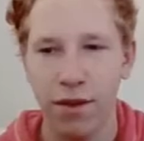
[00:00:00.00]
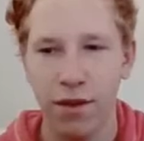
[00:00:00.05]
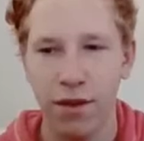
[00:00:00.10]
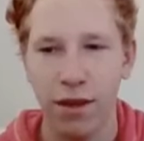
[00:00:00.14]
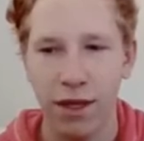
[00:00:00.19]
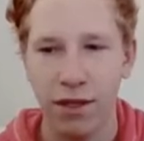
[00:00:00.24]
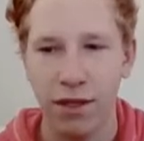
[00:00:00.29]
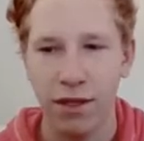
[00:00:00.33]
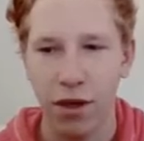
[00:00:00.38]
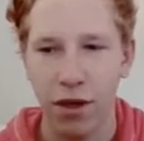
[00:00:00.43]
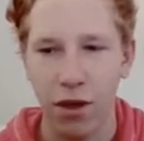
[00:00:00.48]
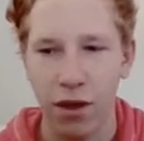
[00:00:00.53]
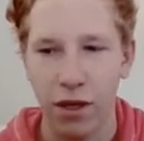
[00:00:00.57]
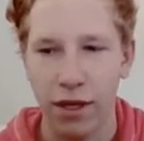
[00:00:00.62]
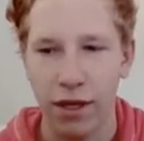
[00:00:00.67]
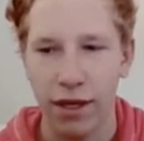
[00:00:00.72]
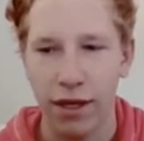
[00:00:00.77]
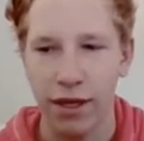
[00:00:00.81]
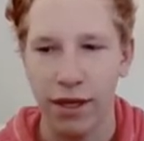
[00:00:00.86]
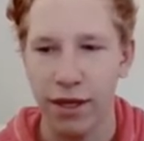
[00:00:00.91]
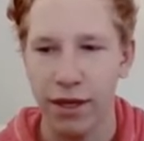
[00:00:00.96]
like
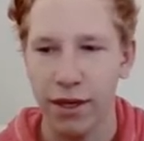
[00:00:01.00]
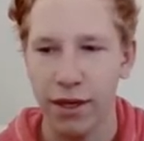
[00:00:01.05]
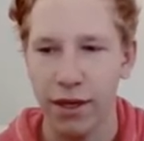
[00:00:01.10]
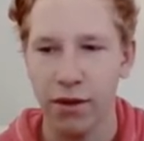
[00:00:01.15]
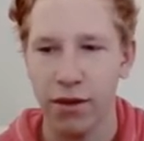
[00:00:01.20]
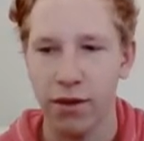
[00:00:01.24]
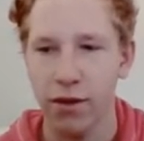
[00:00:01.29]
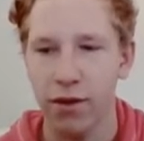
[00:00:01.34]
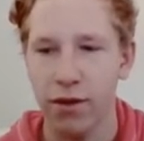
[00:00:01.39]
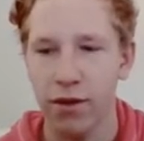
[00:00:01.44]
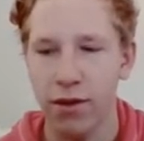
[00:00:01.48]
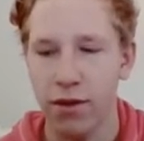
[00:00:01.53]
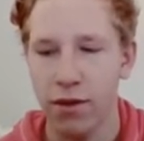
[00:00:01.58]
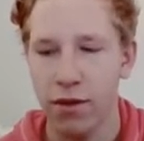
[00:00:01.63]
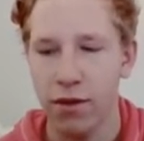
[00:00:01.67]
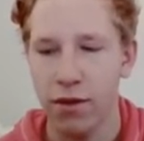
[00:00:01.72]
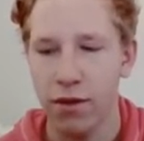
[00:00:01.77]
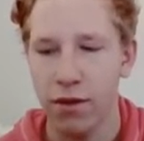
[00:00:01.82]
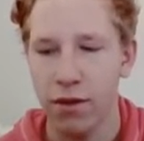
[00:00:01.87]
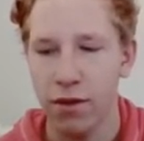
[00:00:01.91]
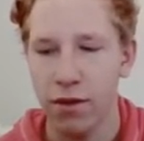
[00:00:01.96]
talking or
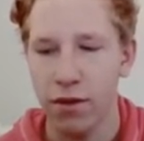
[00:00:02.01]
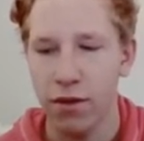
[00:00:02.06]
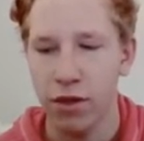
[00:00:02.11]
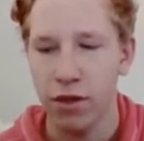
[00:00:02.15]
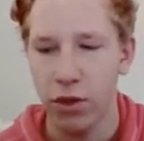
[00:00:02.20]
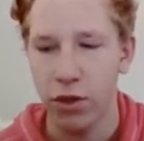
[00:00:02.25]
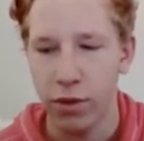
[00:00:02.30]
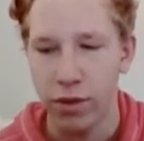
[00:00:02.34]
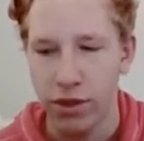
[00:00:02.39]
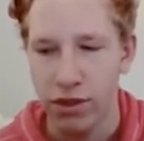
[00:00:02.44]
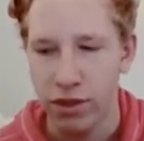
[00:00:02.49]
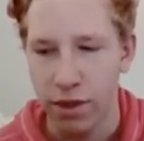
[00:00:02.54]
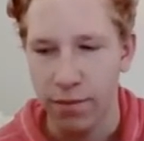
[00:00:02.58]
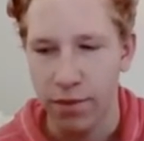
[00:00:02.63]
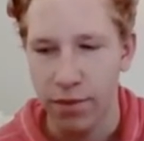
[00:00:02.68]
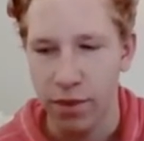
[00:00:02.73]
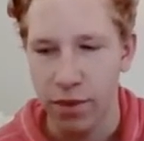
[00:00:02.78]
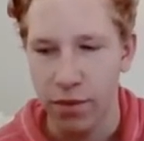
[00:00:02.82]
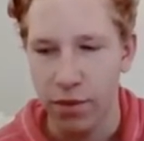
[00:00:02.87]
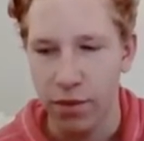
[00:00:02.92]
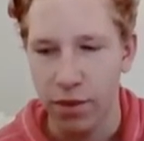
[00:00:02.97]
doing
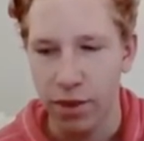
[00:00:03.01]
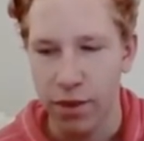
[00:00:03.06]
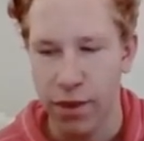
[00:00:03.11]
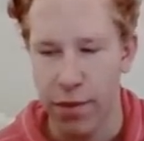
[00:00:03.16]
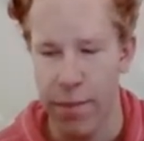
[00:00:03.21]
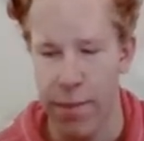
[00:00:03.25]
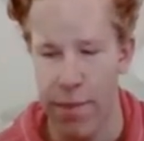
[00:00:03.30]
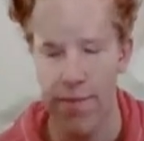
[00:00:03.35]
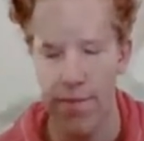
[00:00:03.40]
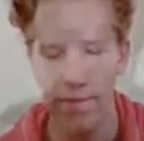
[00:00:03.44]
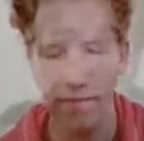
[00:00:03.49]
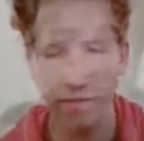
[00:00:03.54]
something with them.